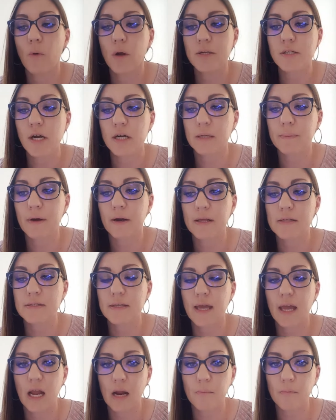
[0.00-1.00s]
I want to talk about is
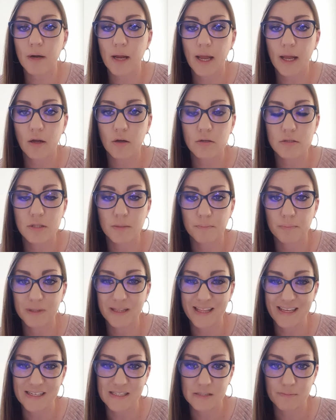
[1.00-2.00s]
camera angles and
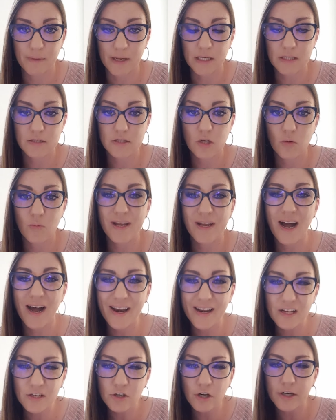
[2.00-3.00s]
placement. So we
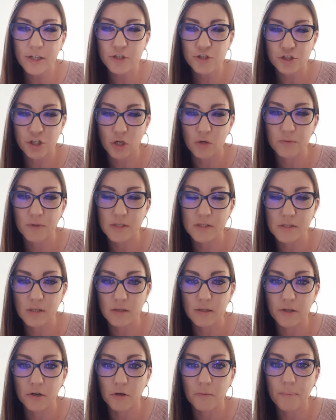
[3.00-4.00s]
kind of already showed this a
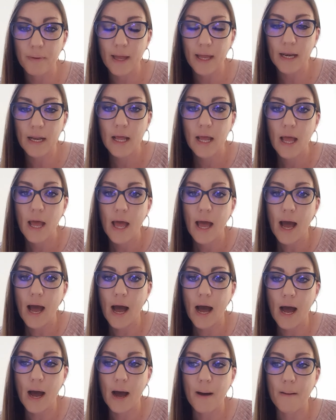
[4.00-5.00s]
little bit.
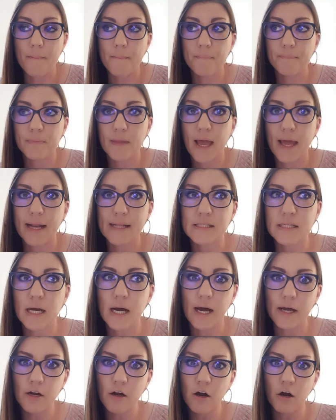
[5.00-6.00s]
And it's
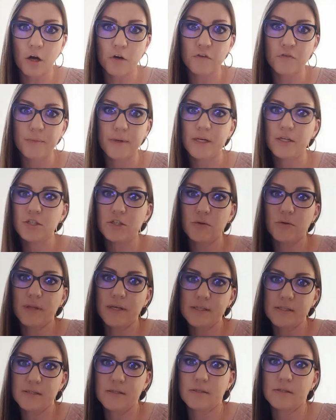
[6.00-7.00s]
kind of hard for me to do
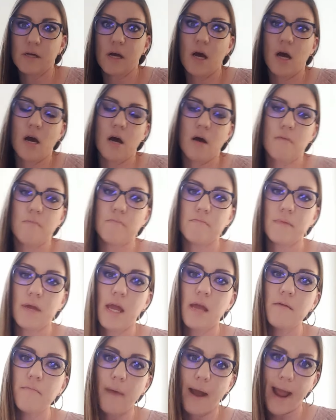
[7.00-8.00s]
this
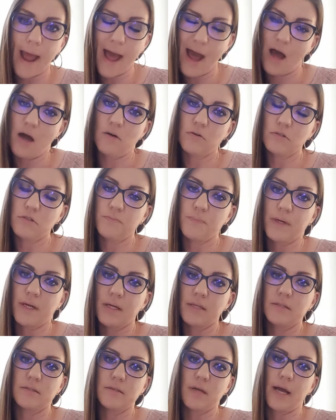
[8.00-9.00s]
in my house
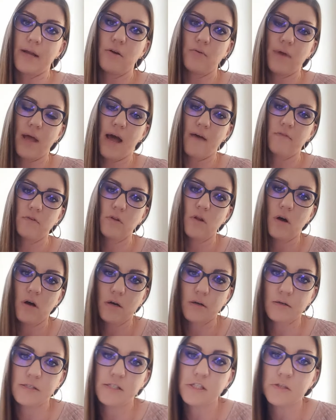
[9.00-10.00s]
because I don't have a
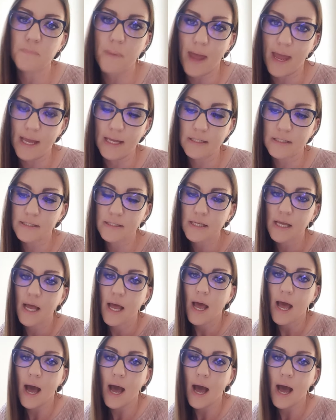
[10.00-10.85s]
long space.